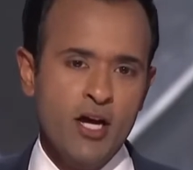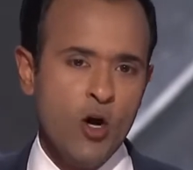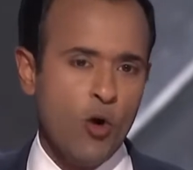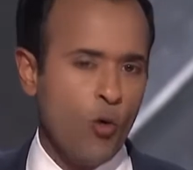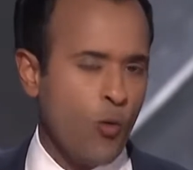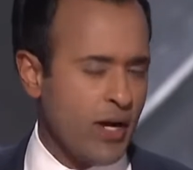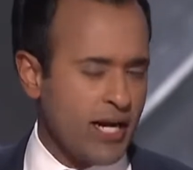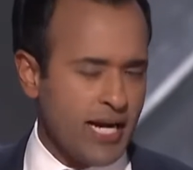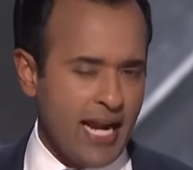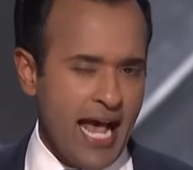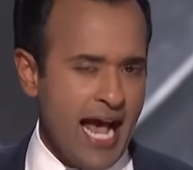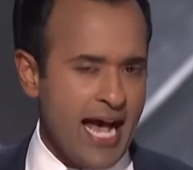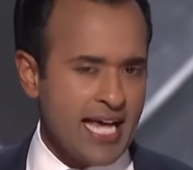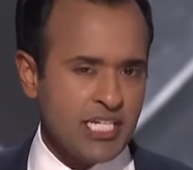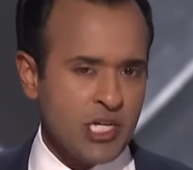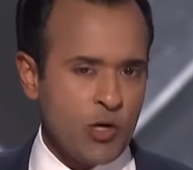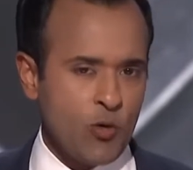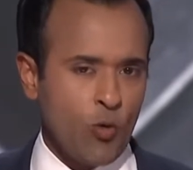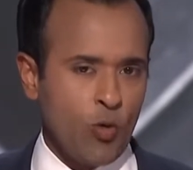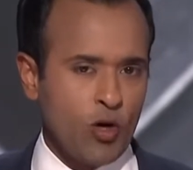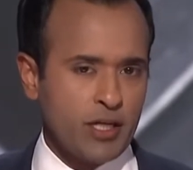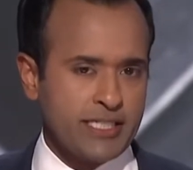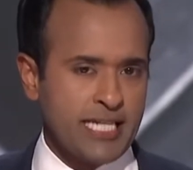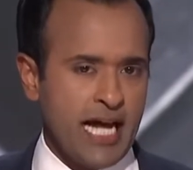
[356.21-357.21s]
when it hasn't
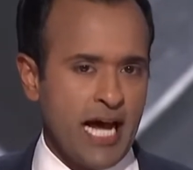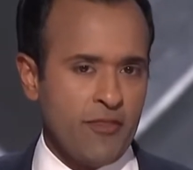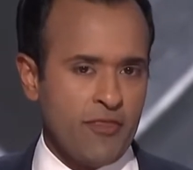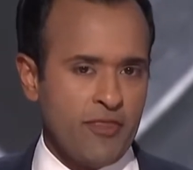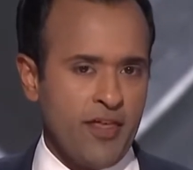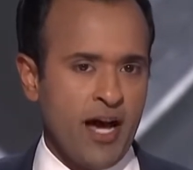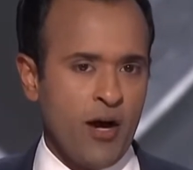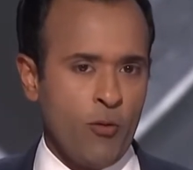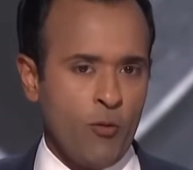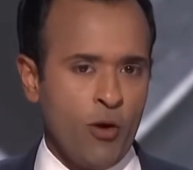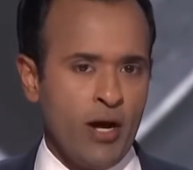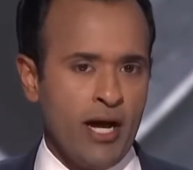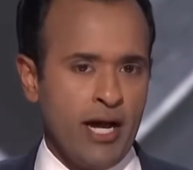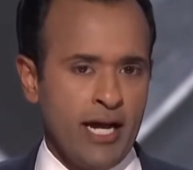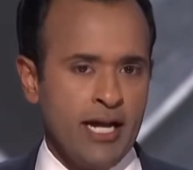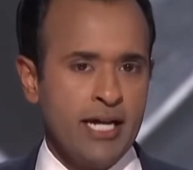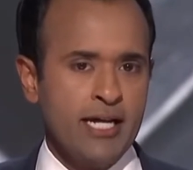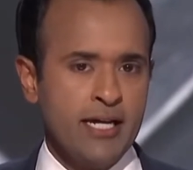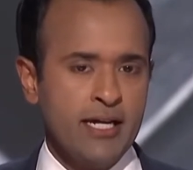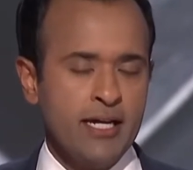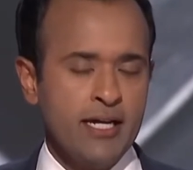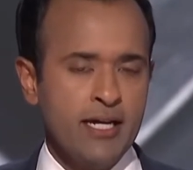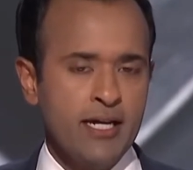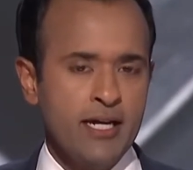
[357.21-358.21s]
worked out that way.
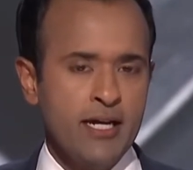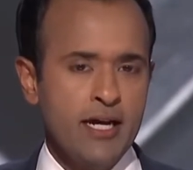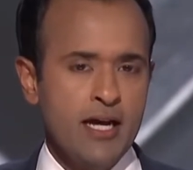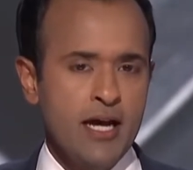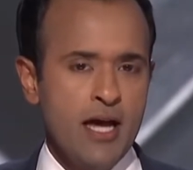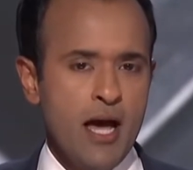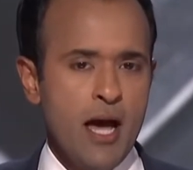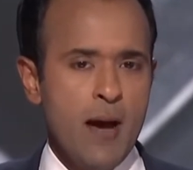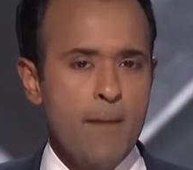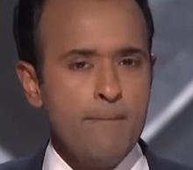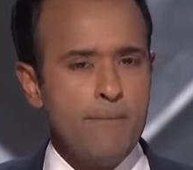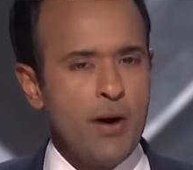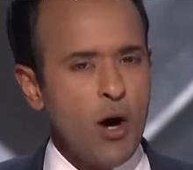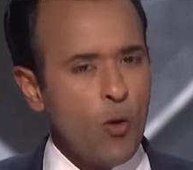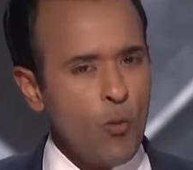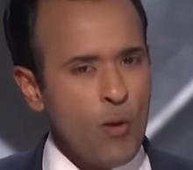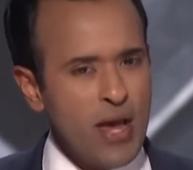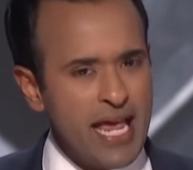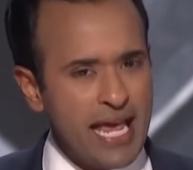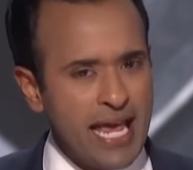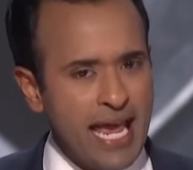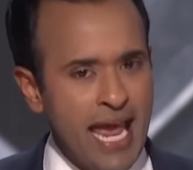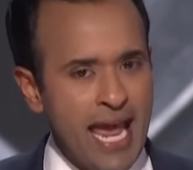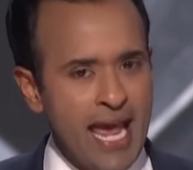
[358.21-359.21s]
But
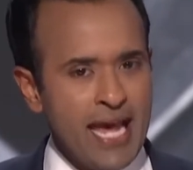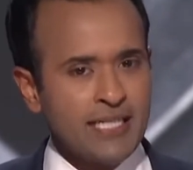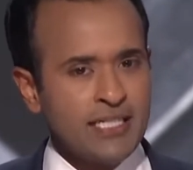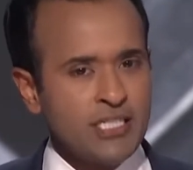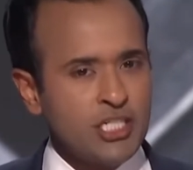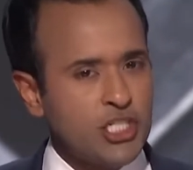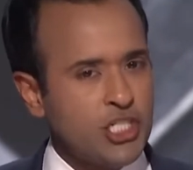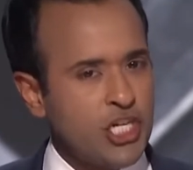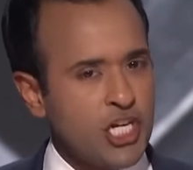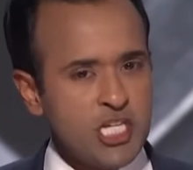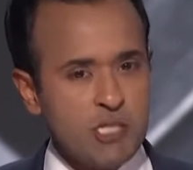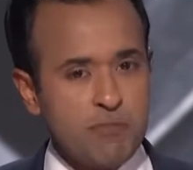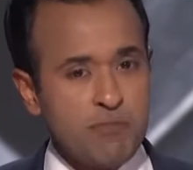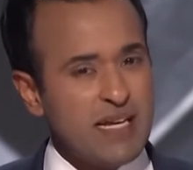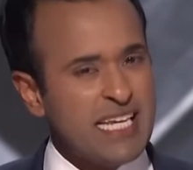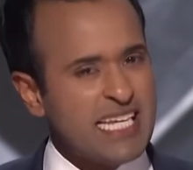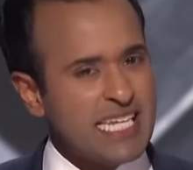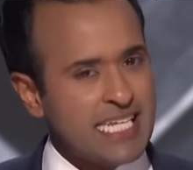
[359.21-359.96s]
we can't just be